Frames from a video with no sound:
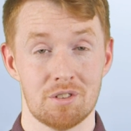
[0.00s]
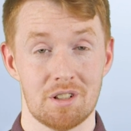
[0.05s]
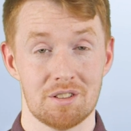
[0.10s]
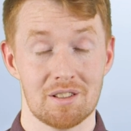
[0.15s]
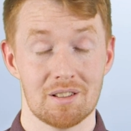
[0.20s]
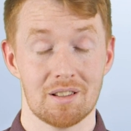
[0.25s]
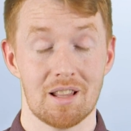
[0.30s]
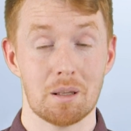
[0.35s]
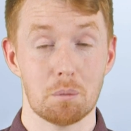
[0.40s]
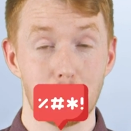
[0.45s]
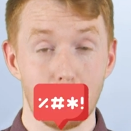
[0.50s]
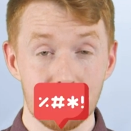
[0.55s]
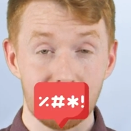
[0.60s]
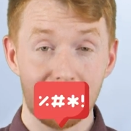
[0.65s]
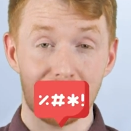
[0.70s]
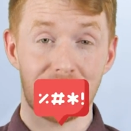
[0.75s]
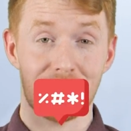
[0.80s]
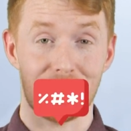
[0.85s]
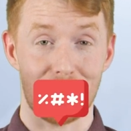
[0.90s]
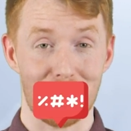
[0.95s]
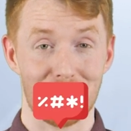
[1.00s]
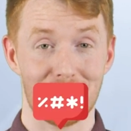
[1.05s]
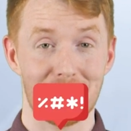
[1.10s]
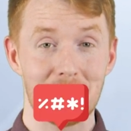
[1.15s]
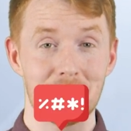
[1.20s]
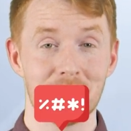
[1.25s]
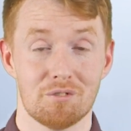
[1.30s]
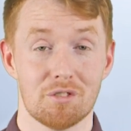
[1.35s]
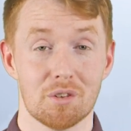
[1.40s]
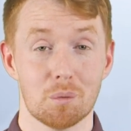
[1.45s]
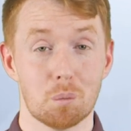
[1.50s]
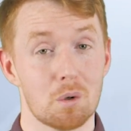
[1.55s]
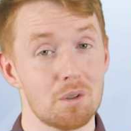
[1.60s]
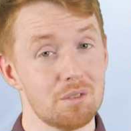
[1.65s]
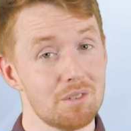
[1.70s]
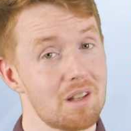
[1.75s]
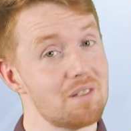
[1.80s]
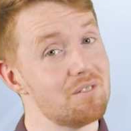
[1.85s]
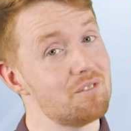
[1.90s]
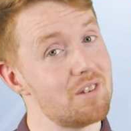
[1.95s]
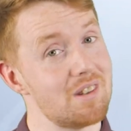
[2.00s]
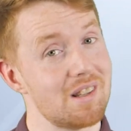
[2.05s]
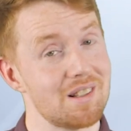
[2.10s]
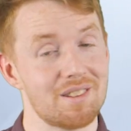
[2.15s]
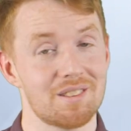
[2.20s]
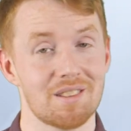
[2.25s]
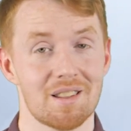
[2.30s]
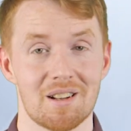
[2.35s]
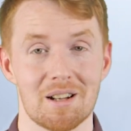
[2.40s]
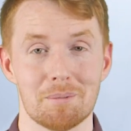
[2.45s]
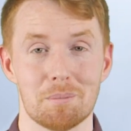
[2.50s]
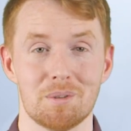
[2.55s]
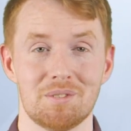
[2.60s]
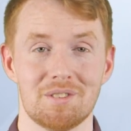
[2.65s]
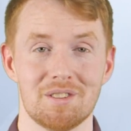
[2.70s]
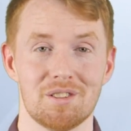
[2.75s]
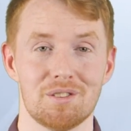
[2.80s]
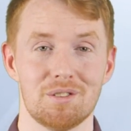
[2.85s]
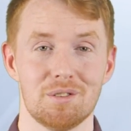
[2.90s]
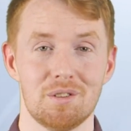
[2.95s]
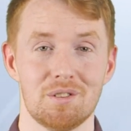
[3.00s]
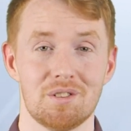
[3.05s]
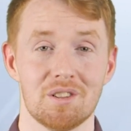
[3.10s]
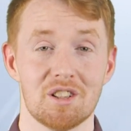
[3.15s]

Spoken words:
nits. Like, what the f? For one, I'm very excited about this news,